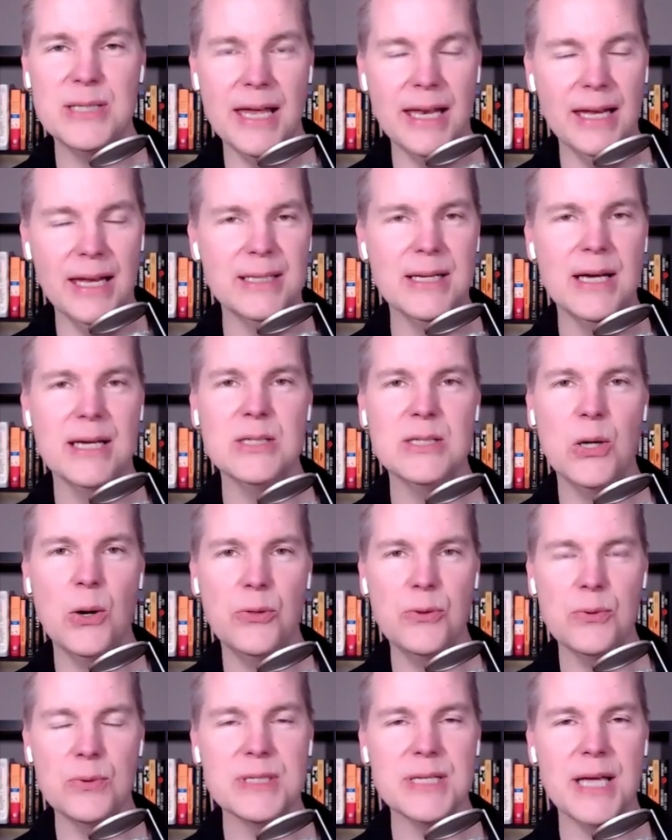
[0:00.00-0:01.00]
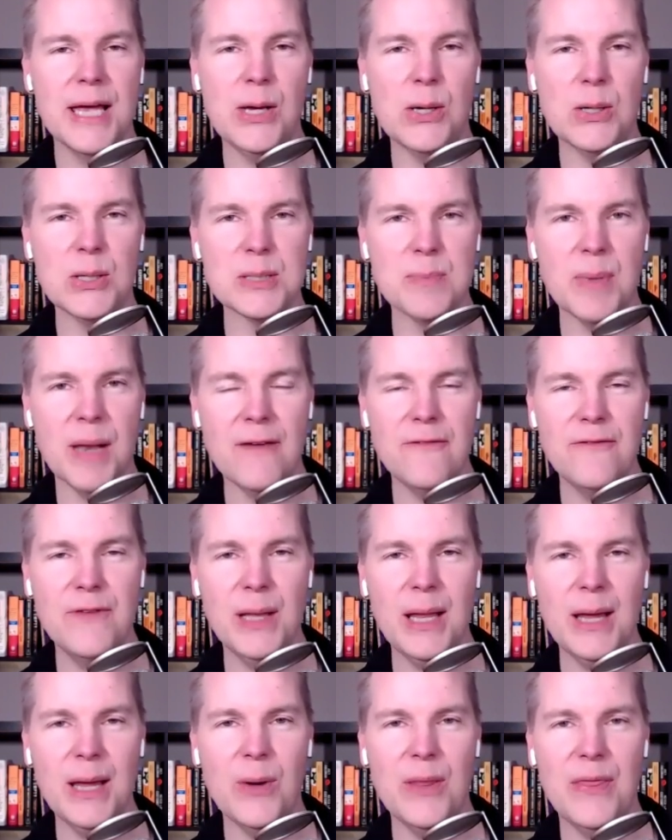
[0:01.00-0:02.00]
it does go through cycles, but I feel
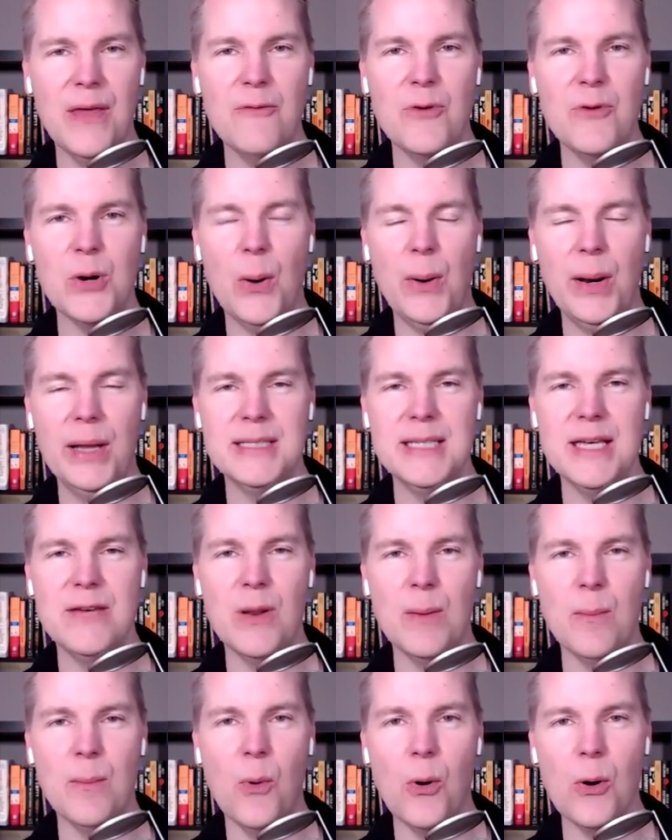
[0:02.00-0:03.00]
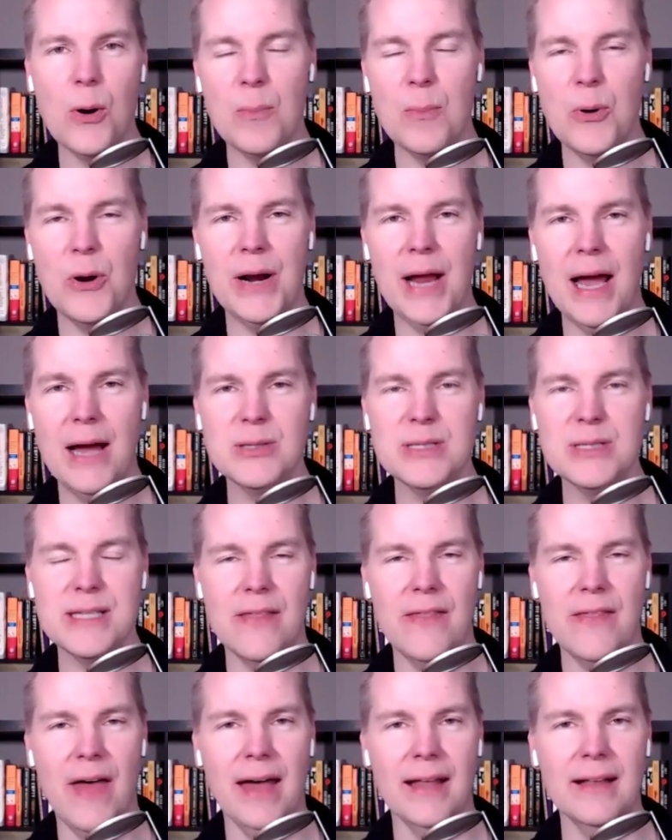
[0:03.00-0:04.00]
like with Evernote, it's even more pronounced
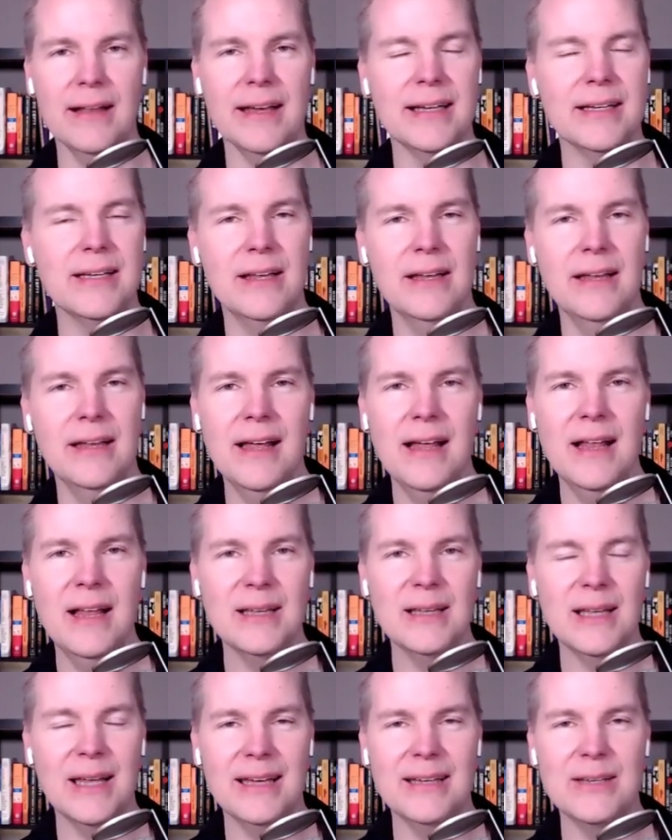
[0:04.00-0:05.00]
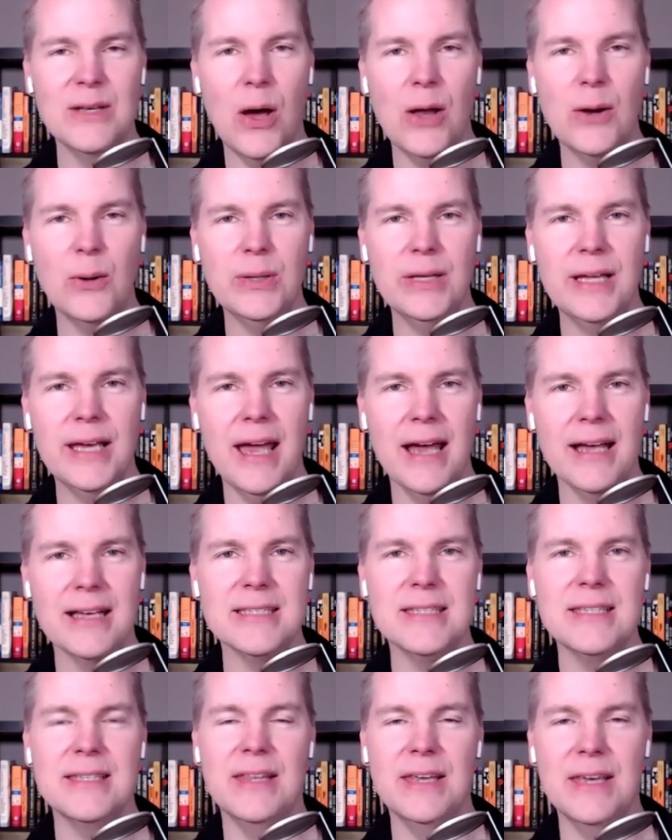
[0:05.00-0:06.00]
than that. Like not only
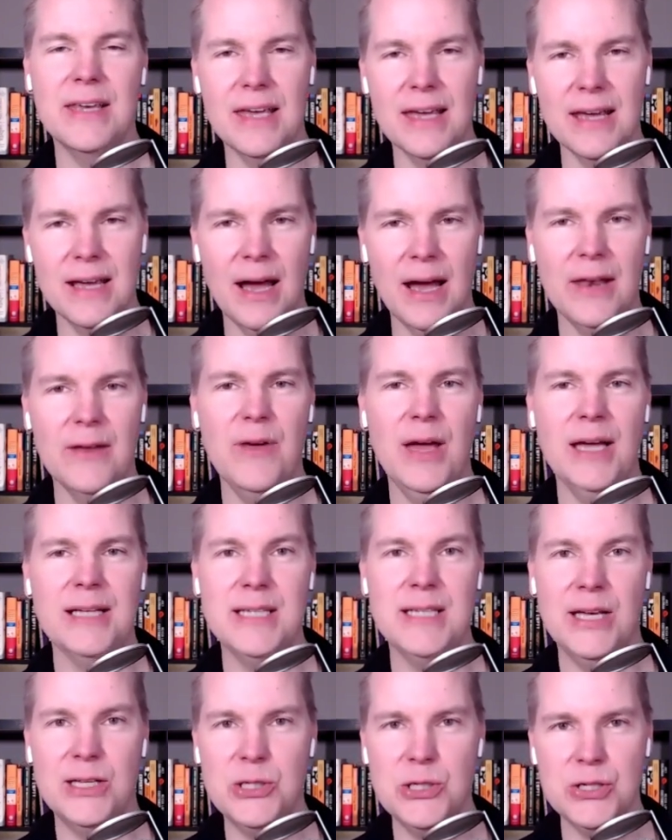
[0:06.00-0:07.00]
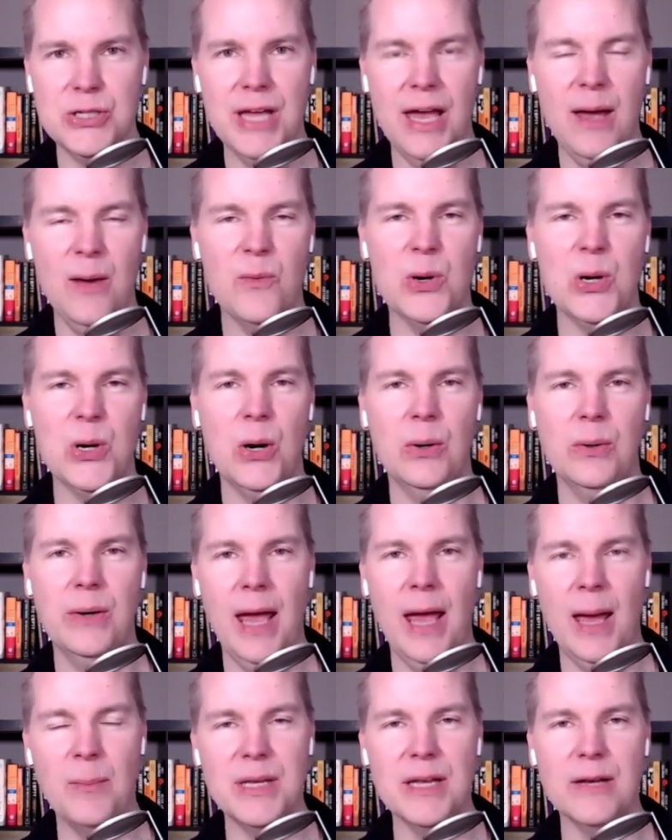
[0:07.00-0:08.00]
has the kind of attention to Evernote
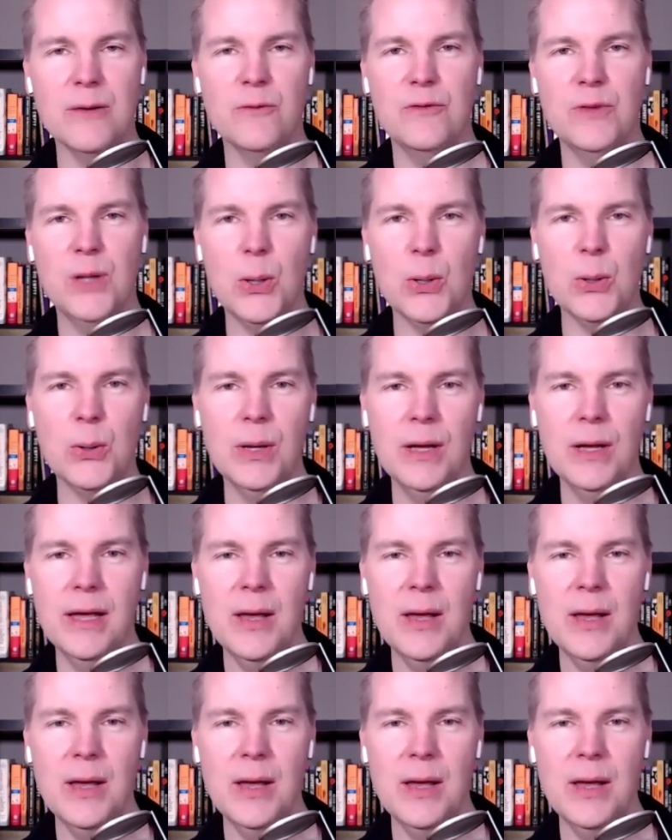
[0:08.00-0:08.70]
ebbed and flowed,